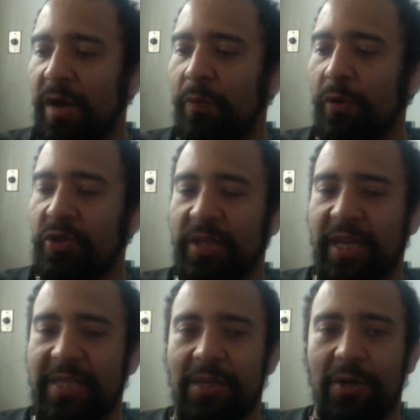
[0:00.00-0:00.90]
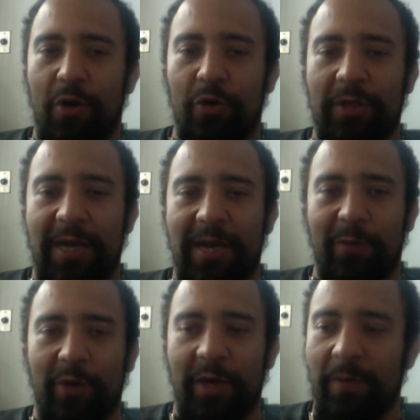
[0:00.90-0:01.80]
person that's here all the
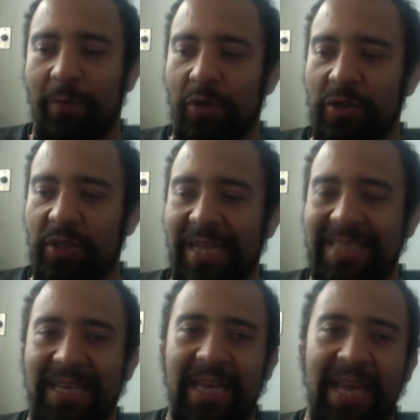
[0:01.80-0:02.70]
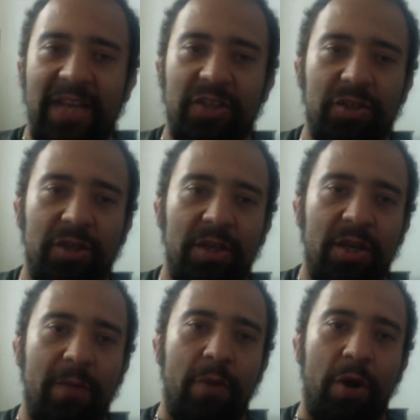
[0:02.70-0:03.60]
time, right? A person that's engaged,
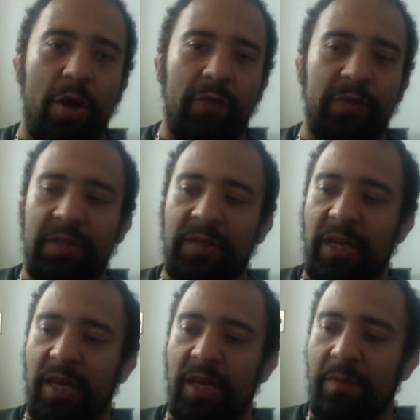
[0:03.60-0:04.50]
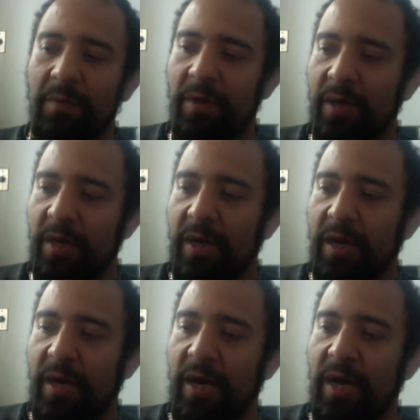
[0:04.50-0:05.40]
part mm of mm-hmm. the team.
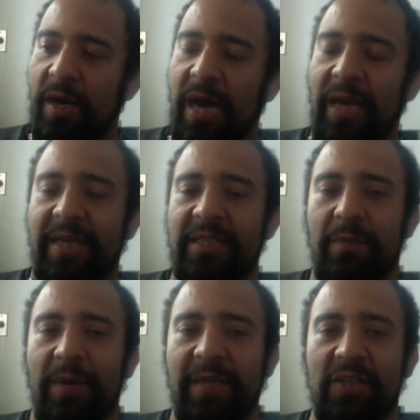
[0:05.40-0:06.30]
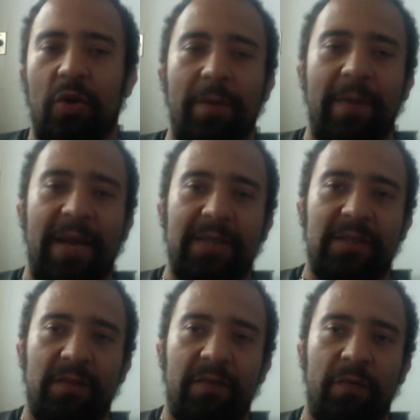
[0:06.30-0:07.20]
Uh, I like somebody that's on a mat.
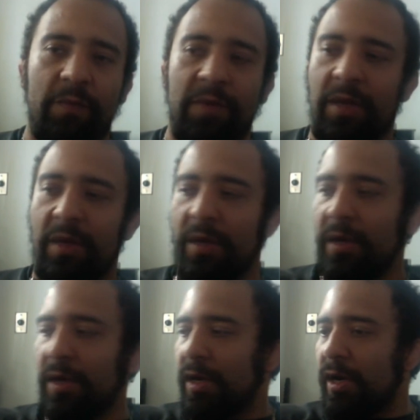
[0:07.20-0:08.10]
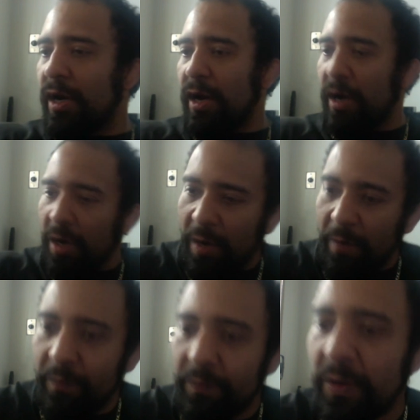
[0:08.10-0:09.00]
For me,
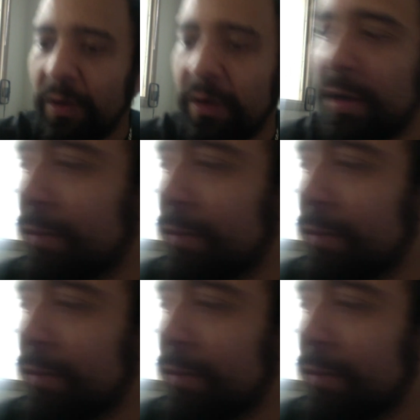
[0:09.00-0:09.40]
um, I'm